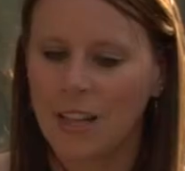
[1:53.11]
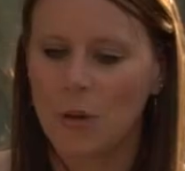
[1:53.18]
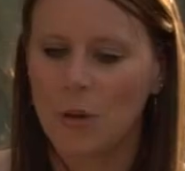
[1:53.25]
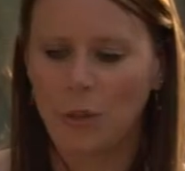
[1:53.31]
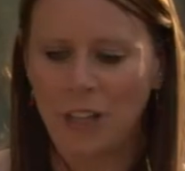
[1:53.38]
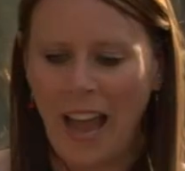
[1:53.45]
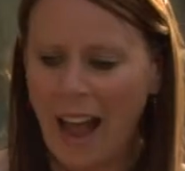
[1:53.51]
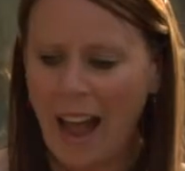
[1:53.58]

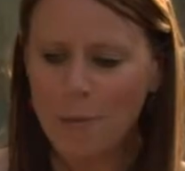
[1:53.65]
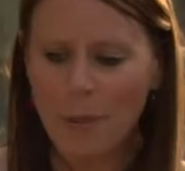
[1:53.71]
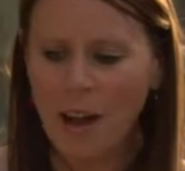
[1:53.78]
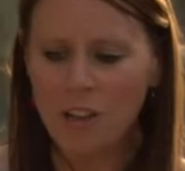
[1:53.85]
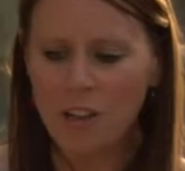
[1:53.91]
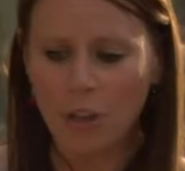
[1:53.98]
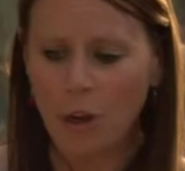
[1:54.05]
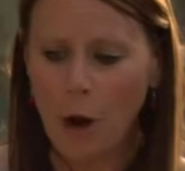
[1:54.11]
Well, how about
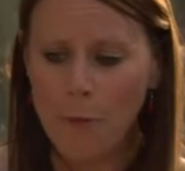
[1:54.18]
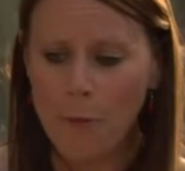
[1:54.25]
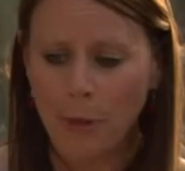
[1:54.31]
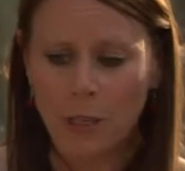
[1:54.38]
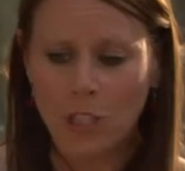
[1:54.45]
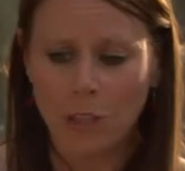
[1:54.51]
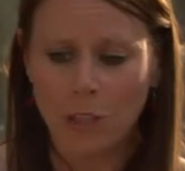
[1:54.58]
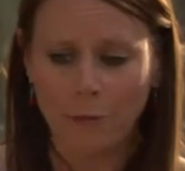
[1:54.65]
your own
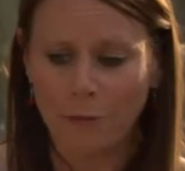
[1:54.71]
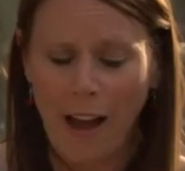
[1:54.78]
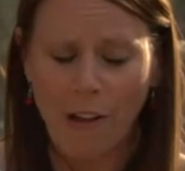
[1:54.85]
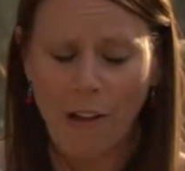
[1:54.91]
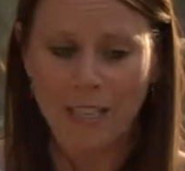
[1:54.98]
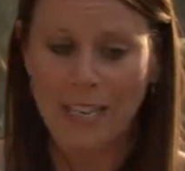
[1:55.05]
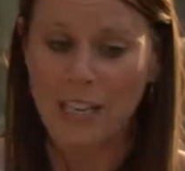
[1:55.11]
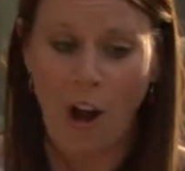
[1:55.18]
personal
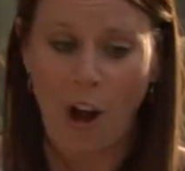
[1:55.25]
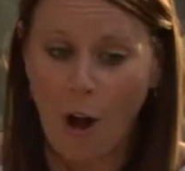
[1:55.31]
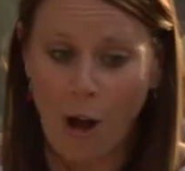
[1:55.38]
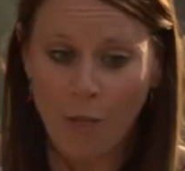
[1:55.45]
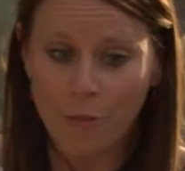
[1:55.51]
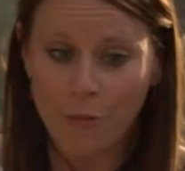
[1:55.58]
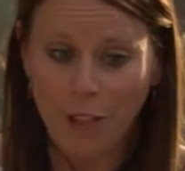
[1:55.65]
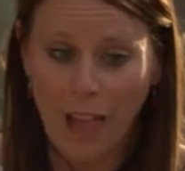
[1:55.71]
fountain and all
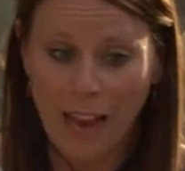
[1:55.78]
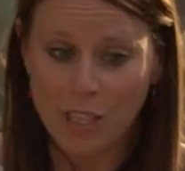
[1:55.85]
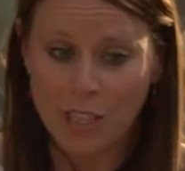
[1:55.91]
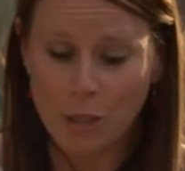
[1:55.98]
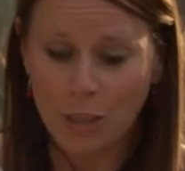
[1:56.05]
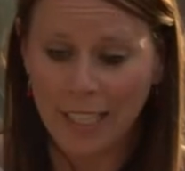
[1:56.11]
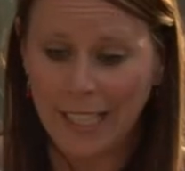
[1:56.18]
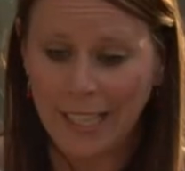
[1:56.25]
the flies you
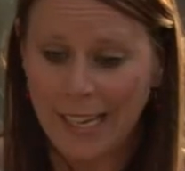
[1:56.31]
can